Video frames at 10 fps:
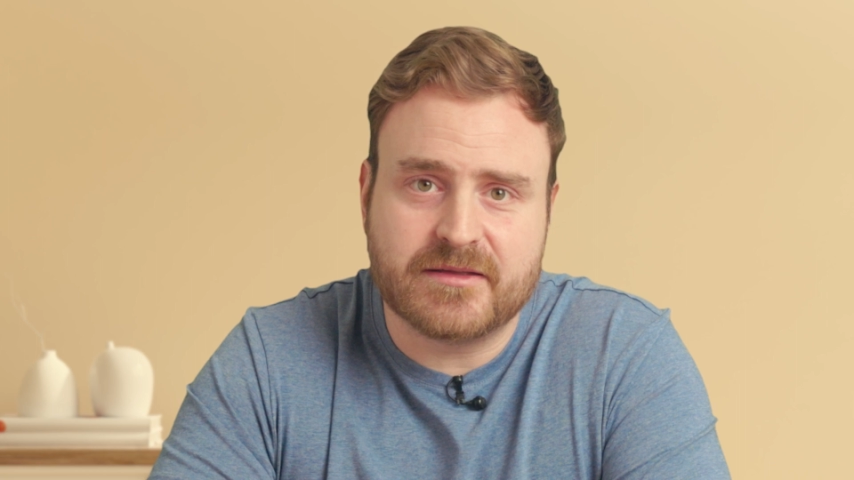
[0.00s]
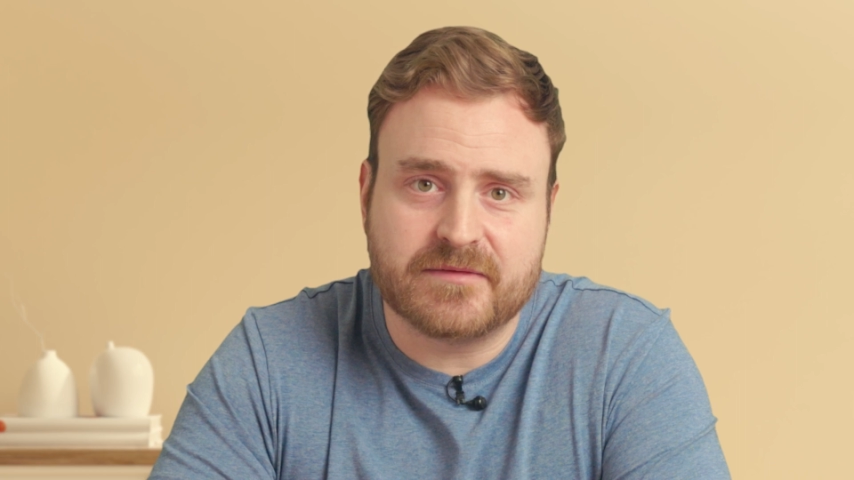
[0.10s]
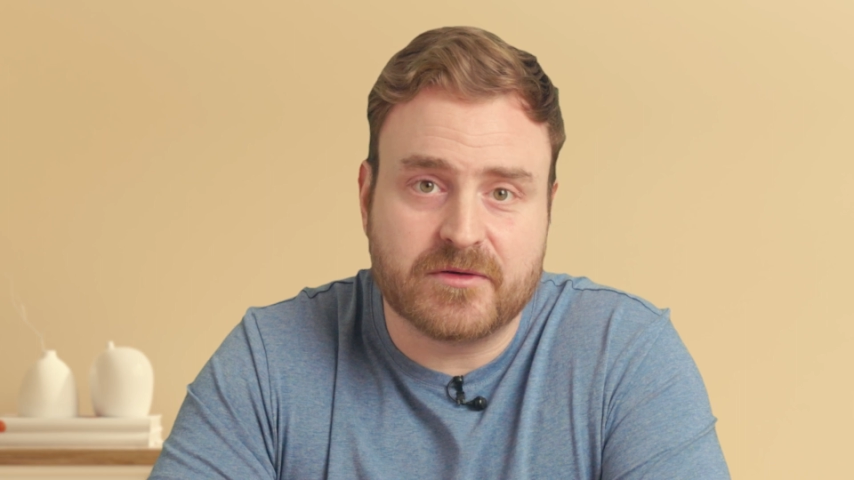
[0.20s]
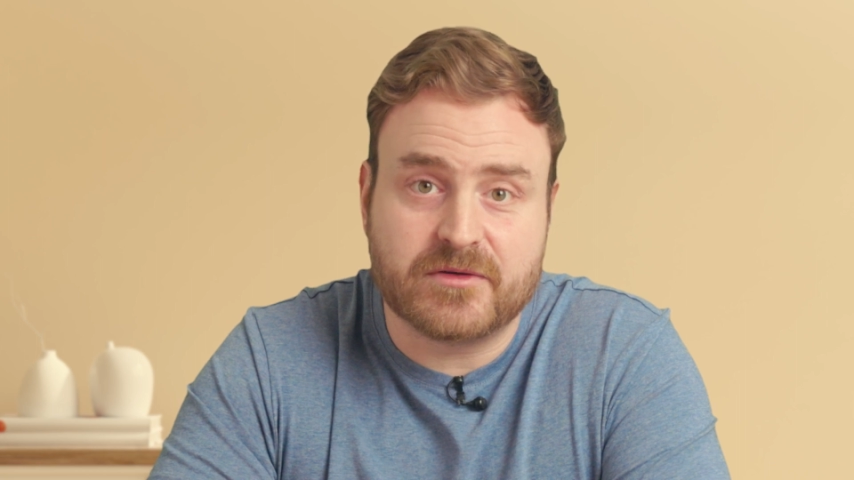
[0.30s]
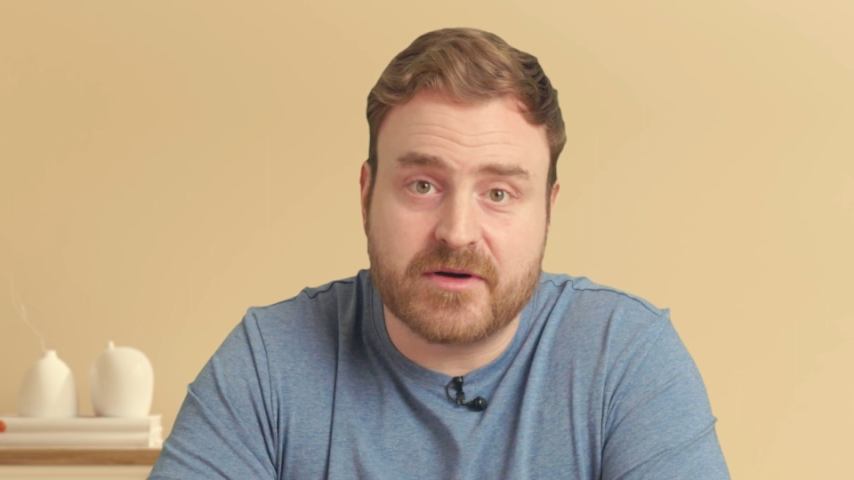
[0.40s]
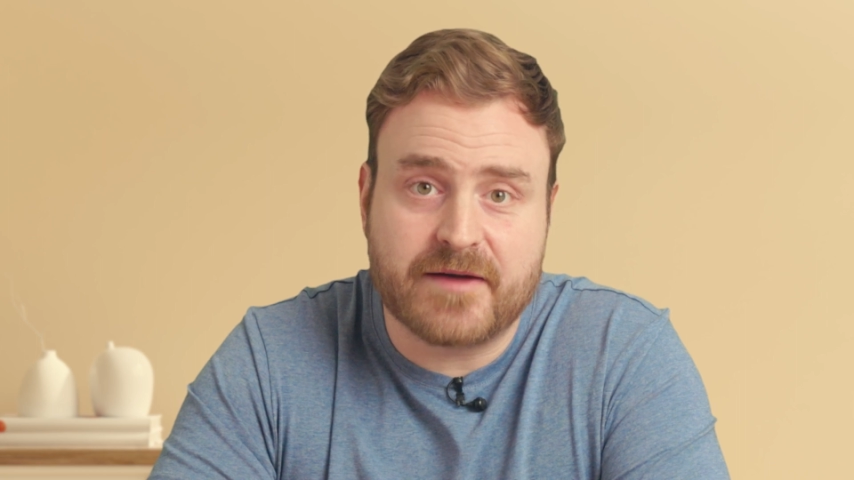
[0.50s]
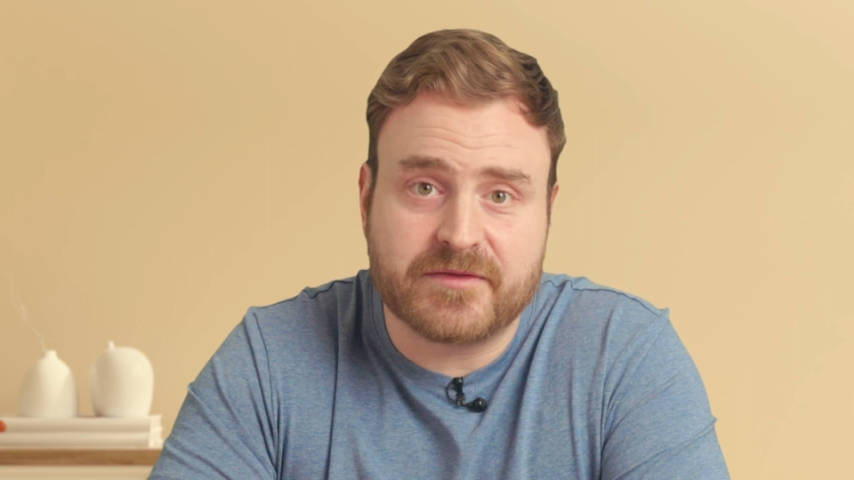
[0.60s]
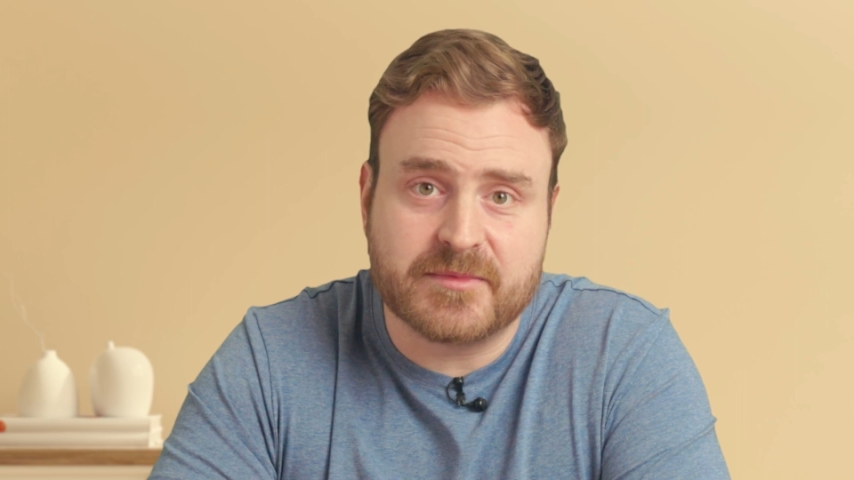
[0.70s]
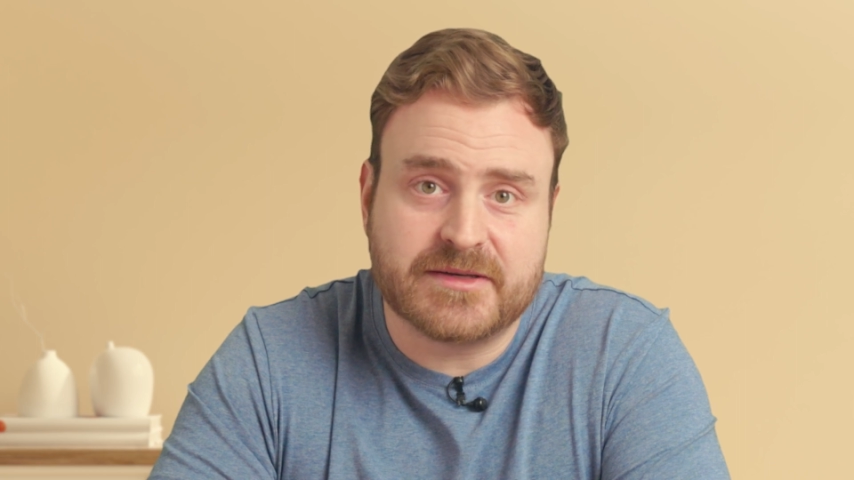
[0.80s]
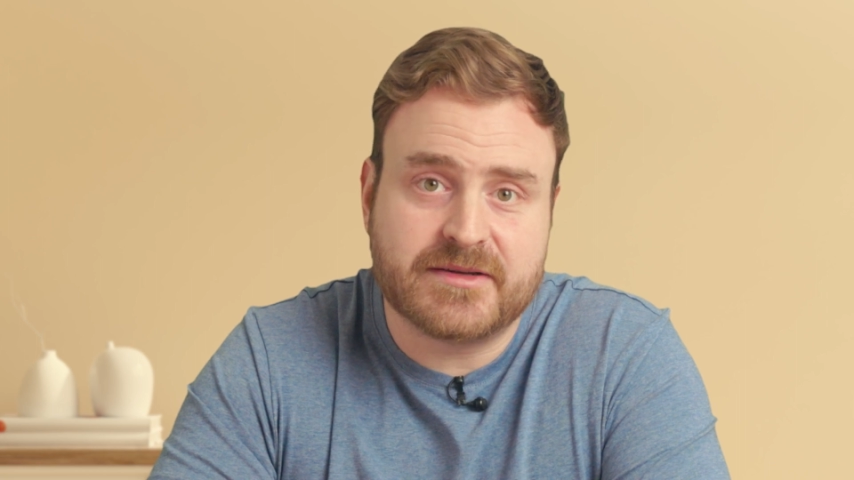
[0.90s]
the
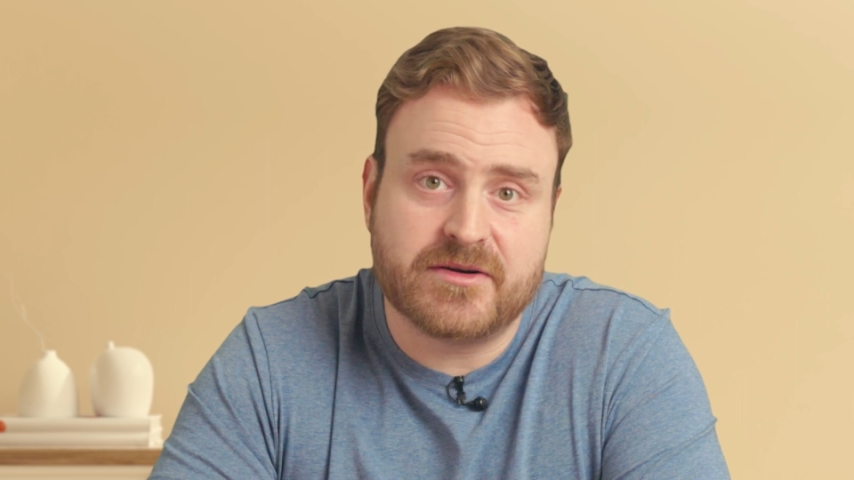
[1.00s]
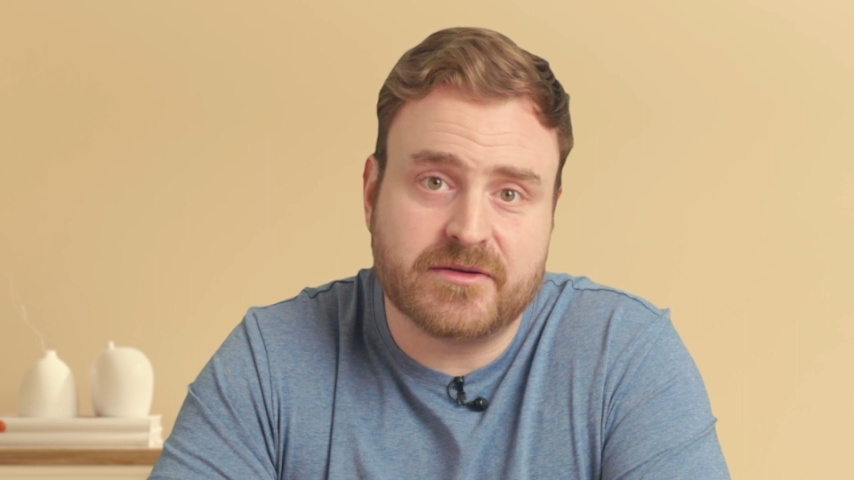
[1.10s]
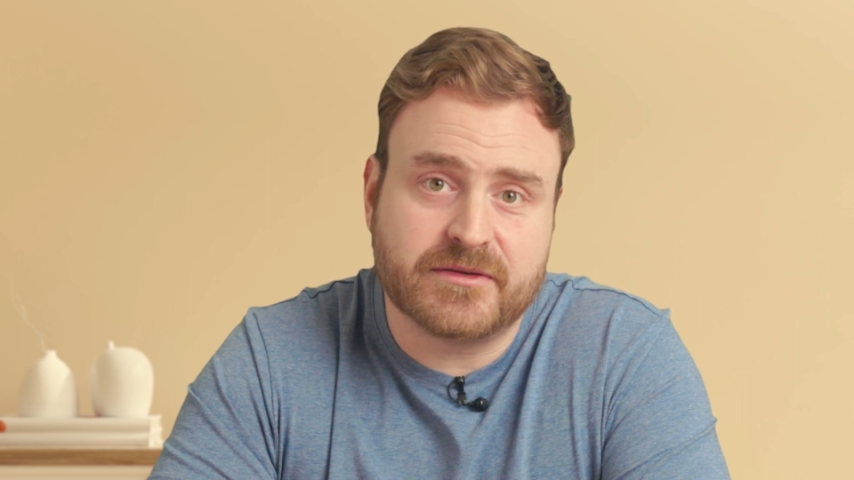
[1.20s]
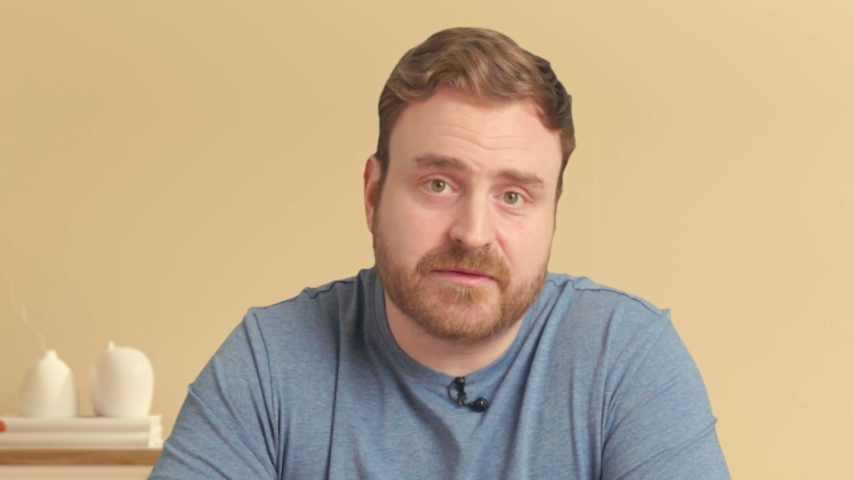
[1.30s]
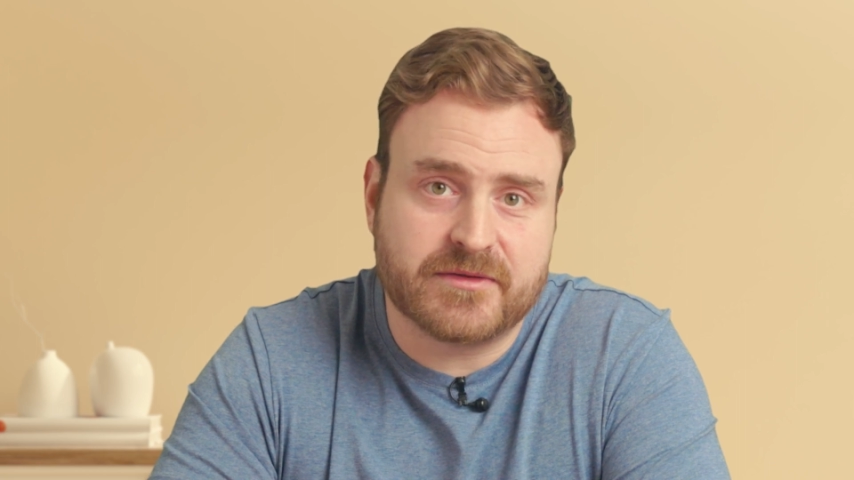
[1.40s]
photographic materials for the